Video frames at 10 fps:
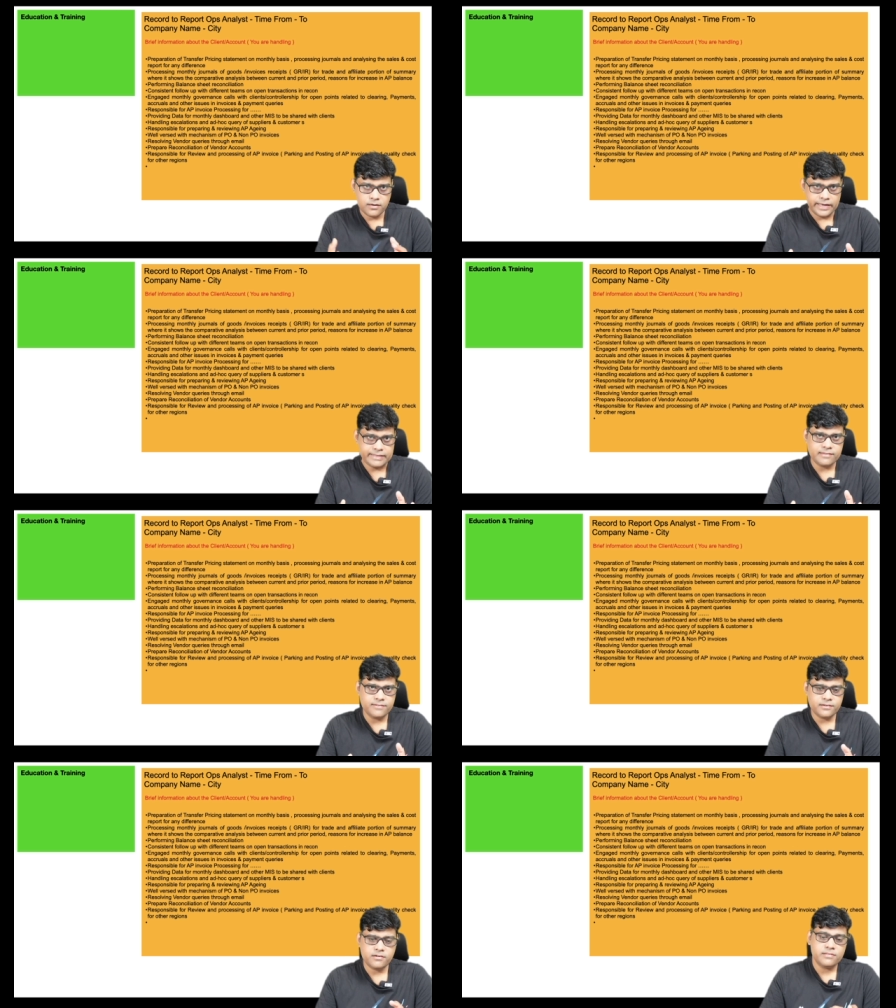
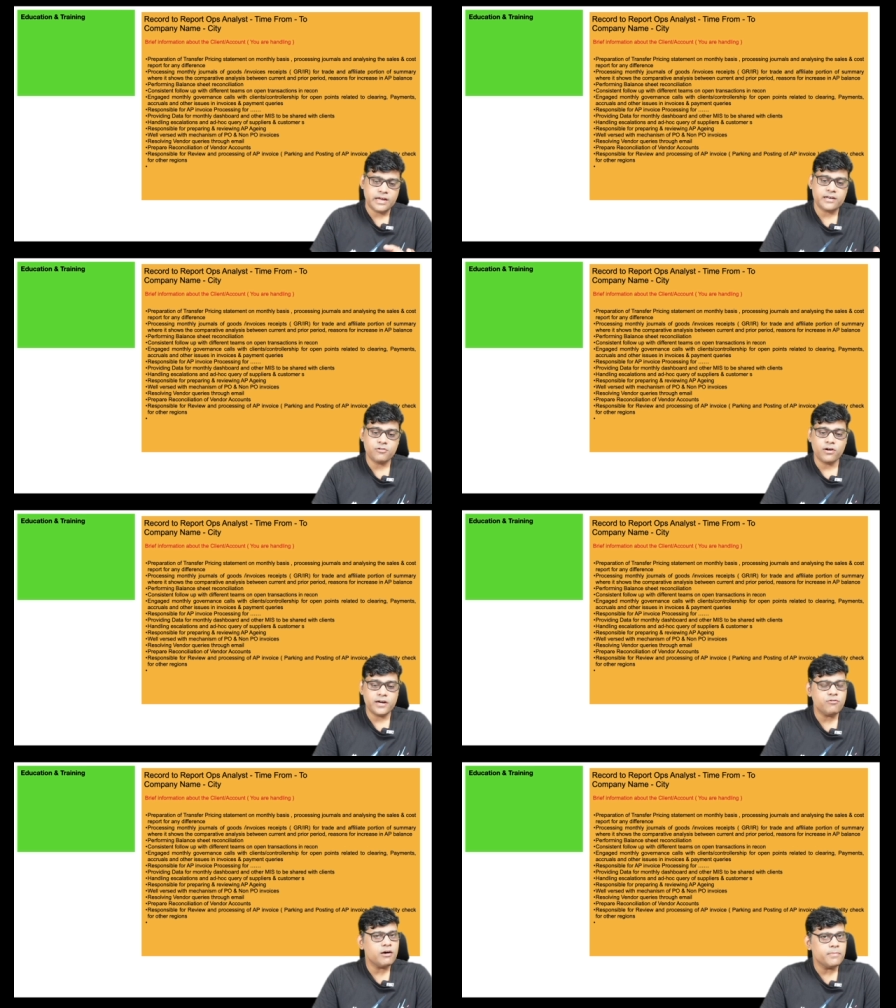Accenture that you
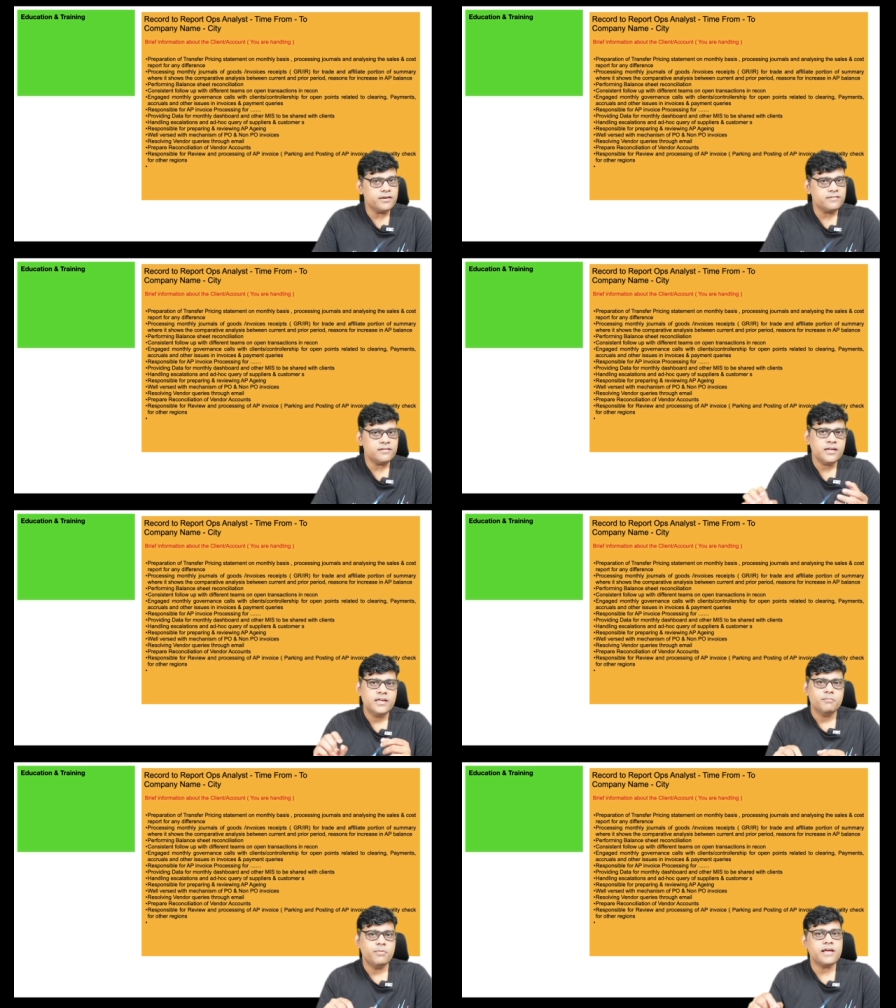already have mentioned,
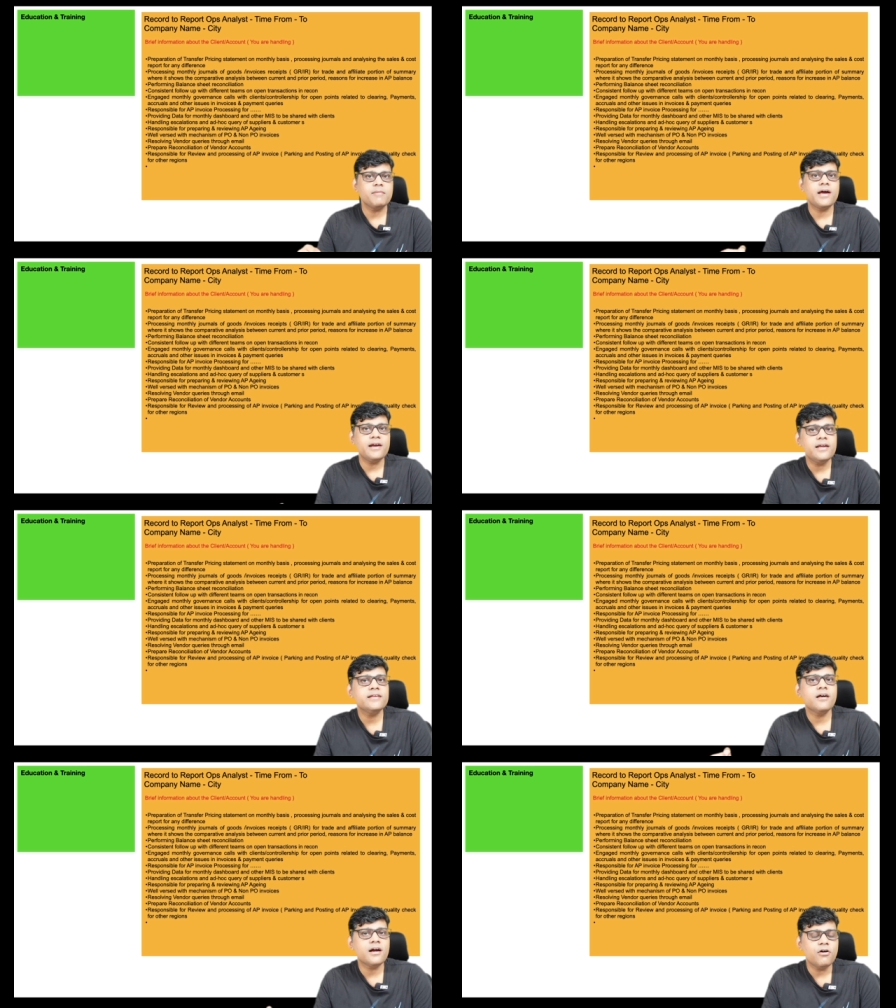but I'm
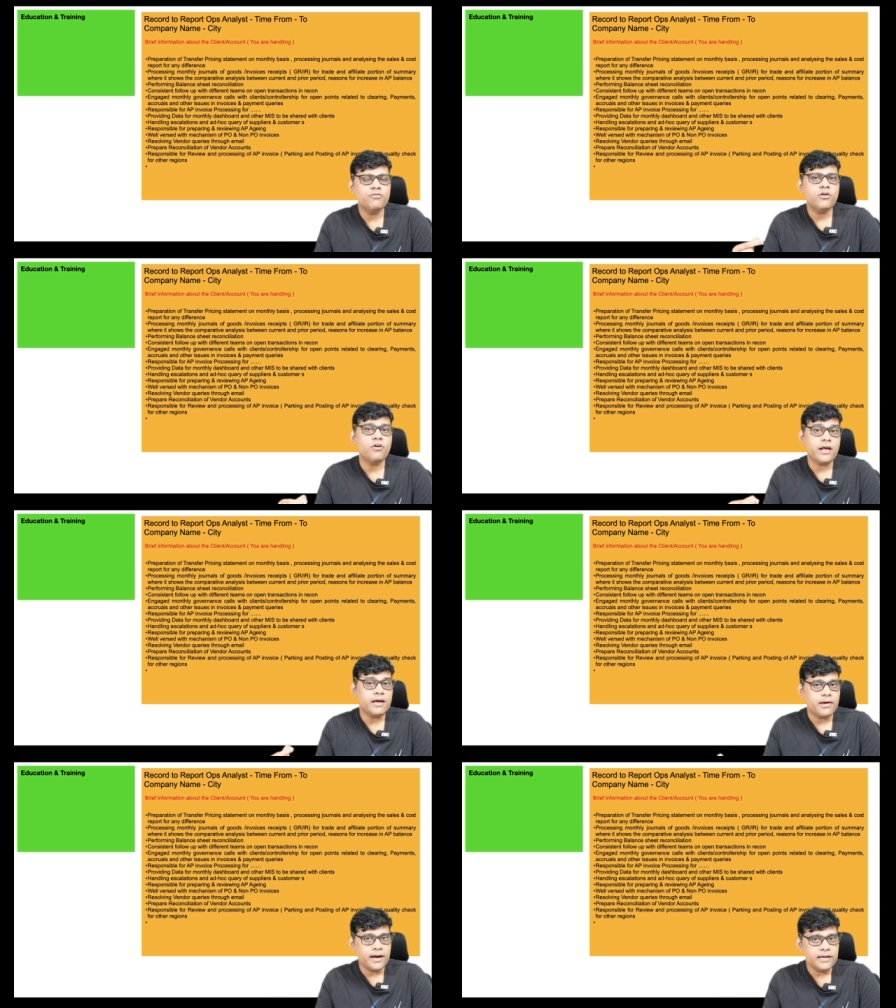handling the account or
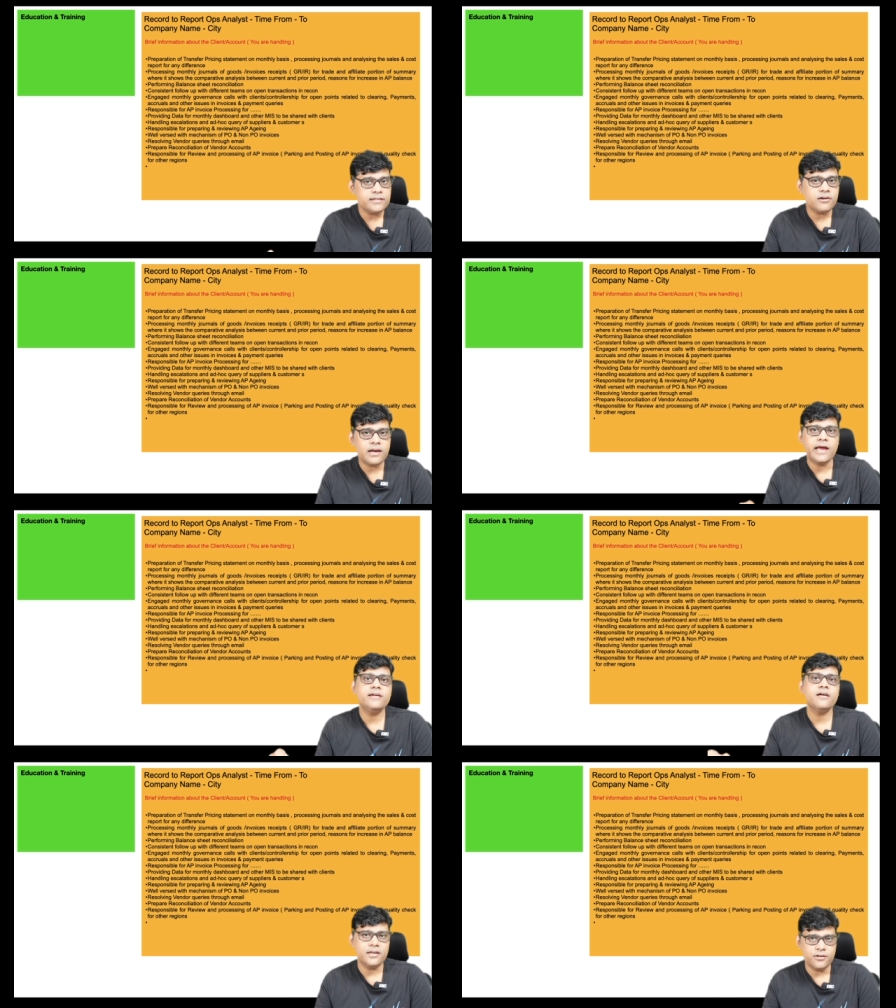I'm handling the
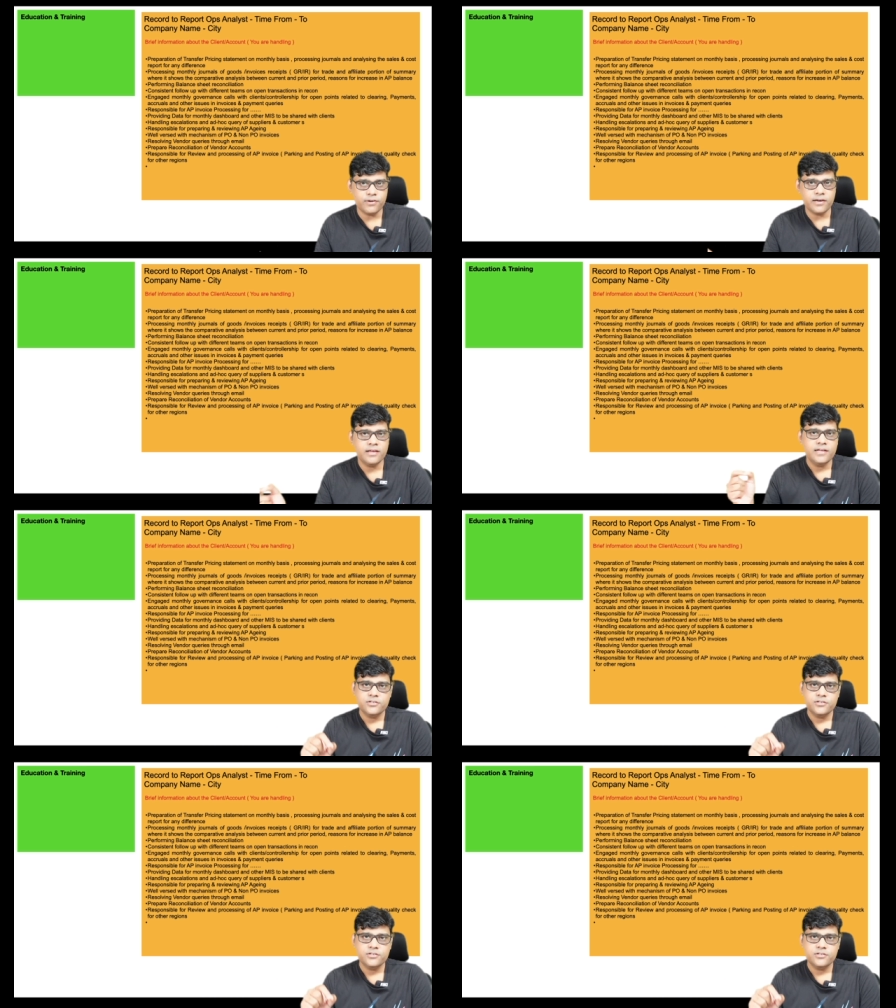client Honeywell.